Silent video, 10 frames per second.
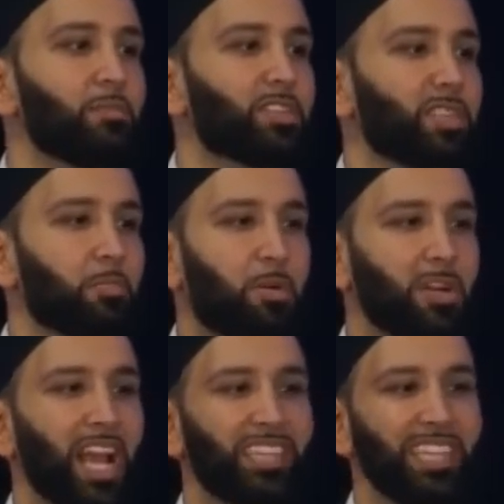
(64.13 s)
the most
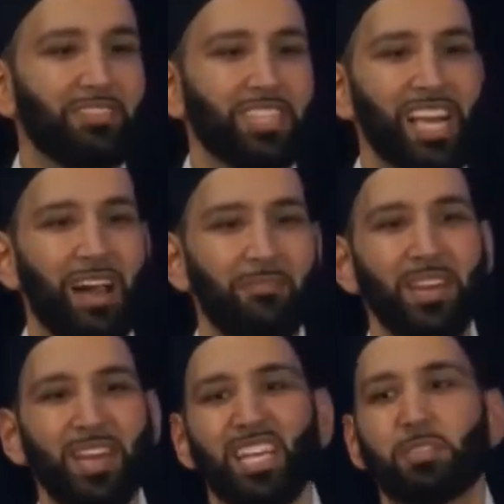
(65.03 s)
important hadith of Islam.
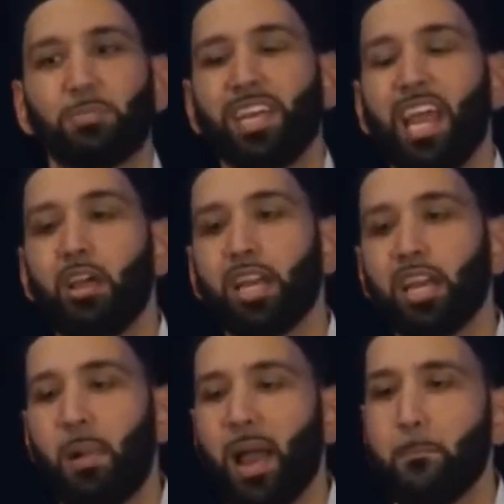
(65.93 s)
It's been
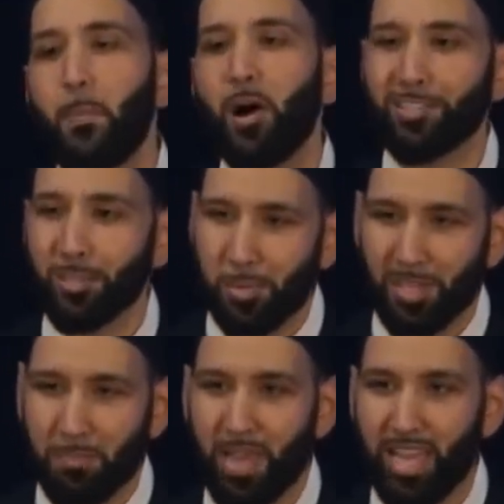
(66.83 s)
narrated by
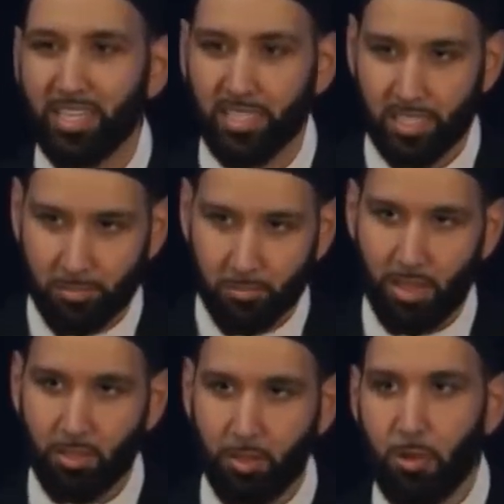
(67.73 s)
multiple companions
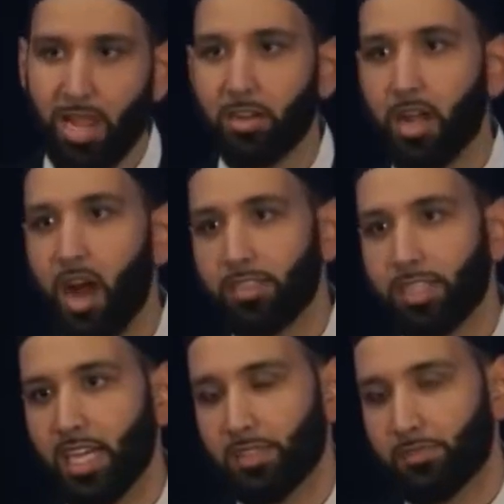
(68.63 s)
with greater
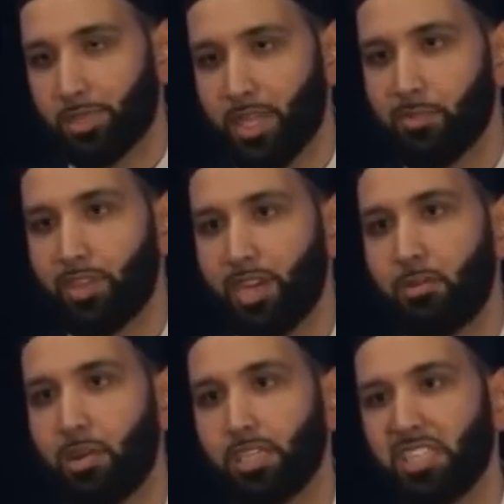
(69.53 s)
context from some of the
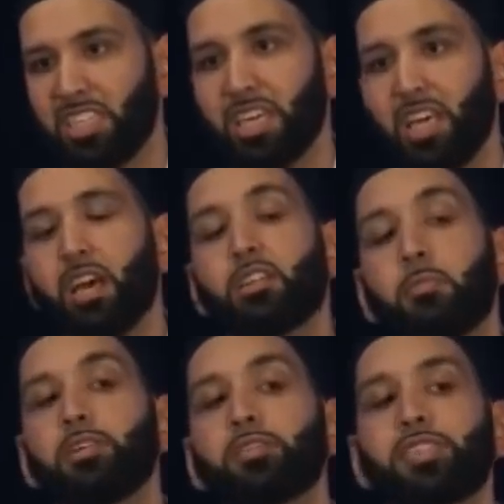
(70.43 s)
narrations.
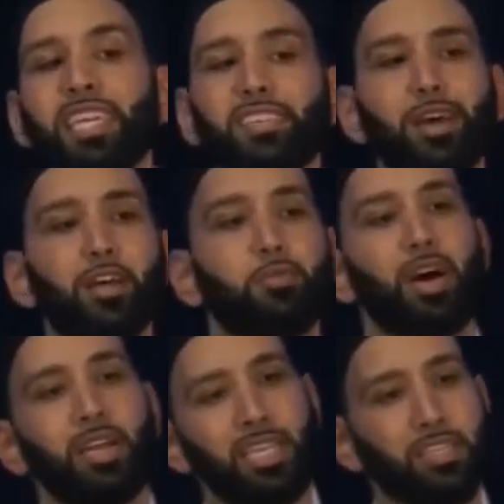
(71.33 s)
The most detailed
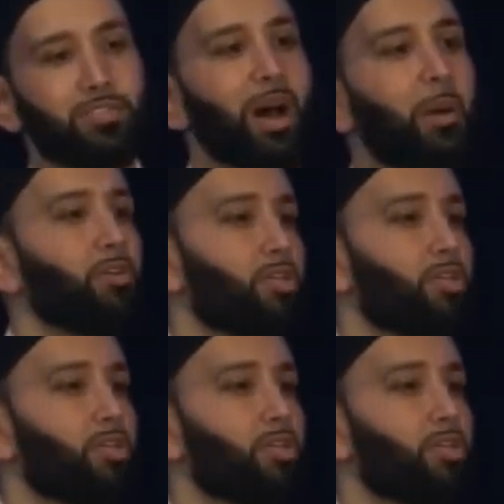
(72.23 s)
one is from Abu